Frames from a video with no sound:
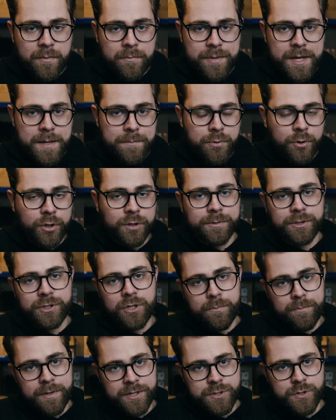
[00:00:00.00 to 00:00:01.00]
Be bold, but
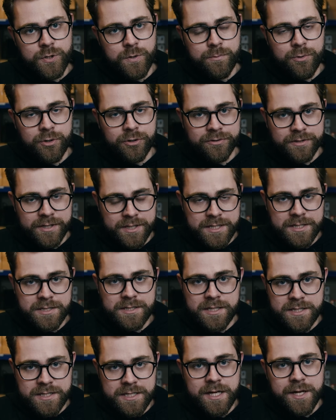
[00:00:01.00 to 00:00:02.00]
don't be too bold.
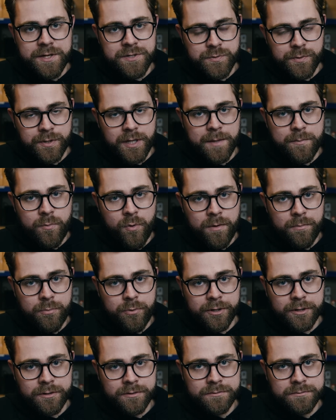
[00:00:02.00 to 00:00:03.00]
The tea is really more
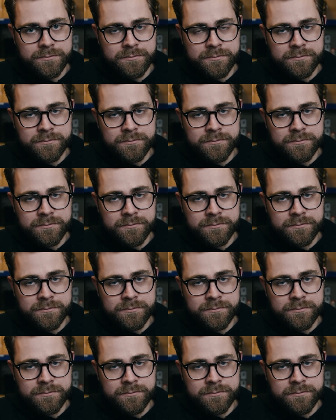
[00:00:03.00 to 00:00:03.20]
important.